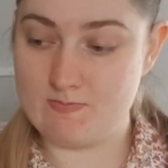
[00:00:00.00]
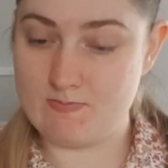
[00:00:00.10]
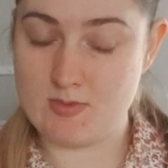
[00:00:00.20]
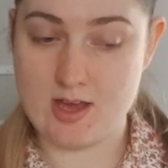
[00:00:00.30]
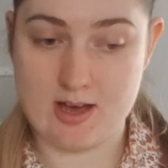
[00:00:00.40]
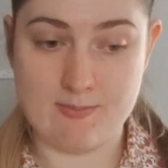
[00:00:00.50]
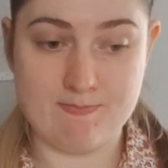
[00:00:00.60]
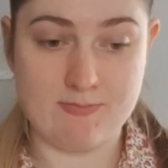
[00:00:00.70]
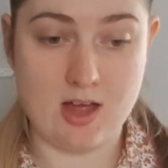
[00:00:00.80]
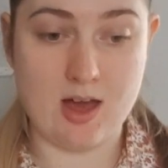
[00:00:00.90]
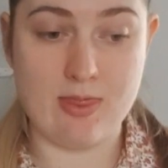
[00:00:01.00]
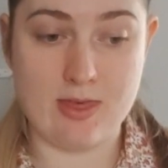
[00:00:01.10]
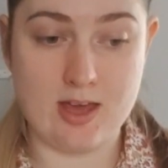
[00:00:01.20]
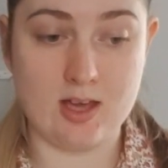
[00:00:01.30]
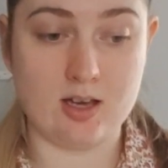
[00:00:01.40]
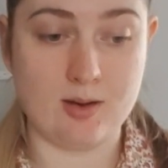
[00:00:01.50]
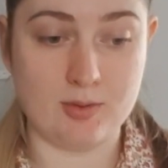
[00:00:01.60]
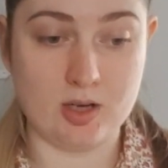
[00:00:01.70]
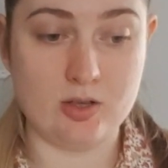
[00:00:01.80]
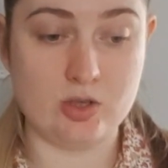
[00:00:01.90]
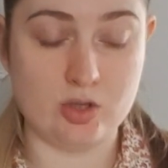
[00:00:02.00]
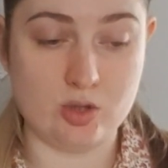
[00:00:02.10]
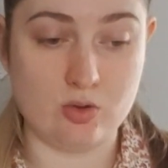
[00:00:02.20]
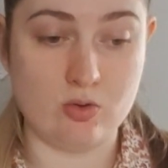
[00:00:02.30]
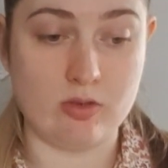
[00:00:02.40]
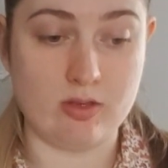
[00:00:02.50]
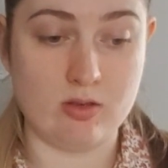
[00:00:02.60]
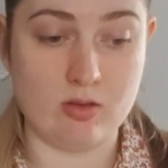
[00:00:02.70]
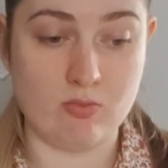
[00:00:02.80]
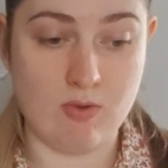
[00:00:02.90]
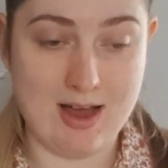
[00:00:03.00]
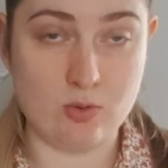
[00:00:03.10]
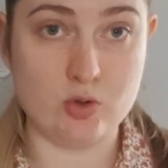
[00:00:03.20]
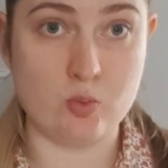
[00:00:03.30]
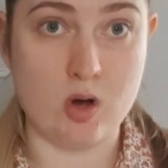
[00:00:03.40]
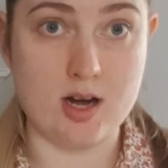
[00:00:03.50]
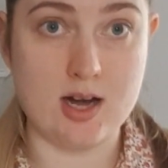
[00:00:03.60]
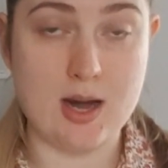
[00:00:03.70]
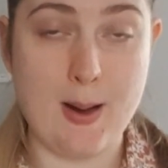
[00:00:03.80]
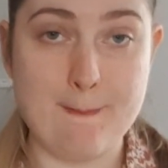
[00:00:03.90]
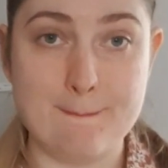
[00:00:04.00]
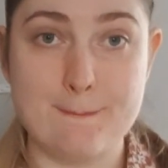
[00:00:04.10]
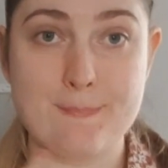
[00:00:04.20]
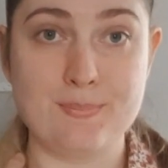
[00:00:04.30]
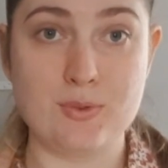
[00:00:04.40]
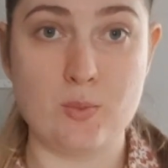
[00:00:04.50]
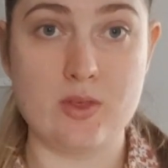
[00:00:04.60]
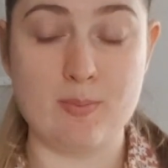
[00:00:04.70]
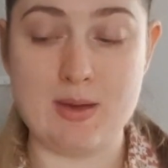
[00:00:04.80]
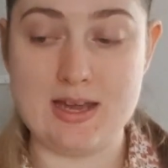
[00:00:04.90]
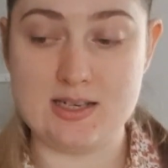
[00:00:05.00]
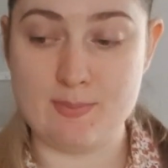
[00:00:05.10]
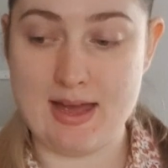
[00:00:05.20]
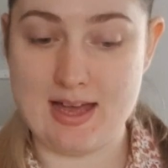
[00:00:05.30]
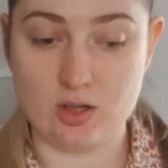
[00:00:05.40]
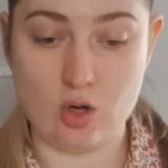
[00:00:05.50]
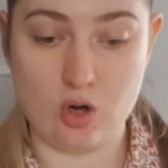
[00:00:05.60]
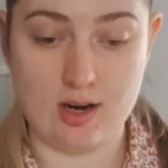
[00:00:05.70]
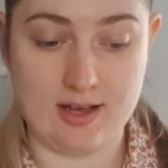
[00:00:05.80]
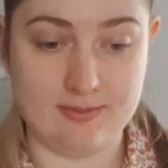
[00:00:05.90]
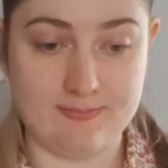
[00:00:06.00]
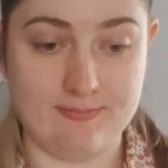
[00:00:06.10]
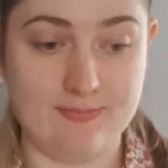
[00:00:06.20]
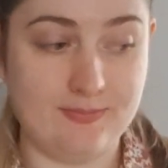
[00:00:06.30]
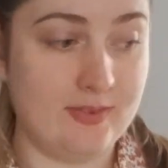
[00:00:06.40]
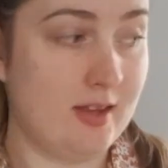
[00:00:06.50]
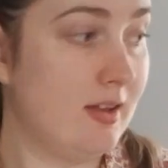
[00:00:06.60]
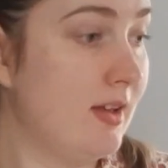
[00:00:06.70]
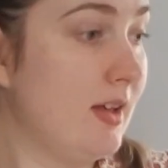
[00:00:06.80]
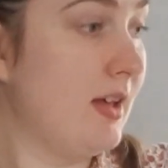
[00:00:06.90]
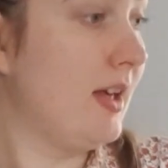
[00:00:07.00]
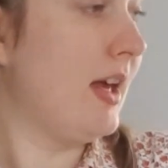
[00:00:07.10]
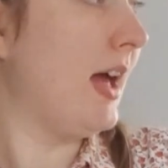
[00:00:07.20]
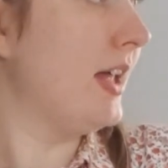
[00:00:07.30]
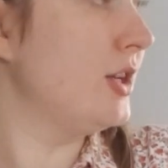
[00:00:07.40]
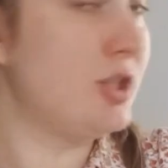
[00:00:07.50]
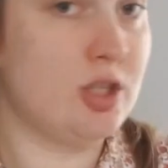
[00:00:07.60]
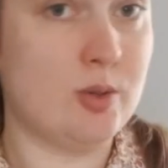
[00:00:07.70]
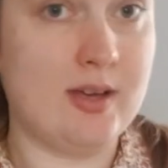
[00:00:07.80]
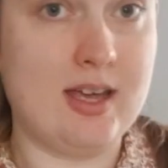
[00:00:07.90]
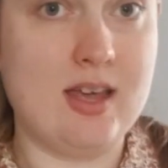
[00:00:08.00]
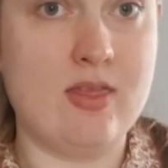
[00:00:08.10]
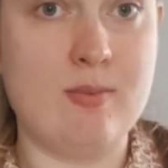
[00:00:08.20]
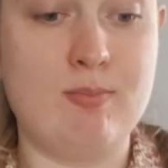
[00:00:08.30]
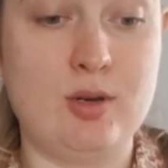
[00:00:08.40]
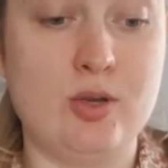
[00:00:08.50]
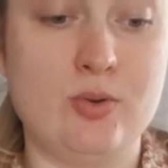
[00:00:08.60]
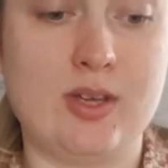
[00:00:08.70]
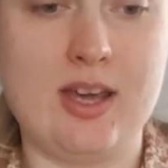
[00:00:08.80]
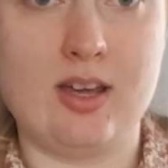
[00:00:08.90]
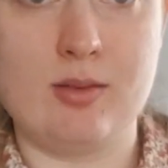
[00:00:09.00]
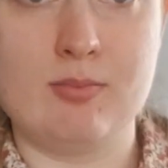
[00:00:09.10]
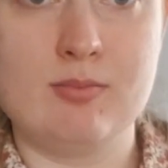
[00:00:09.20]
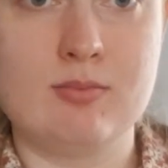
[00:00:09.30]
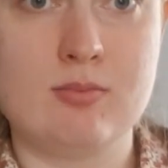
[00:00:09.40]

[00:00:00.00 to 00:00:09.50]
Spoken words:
Yeah, I think I'm going to do the round one with a Peter Pan collar and do it in the blue gingham.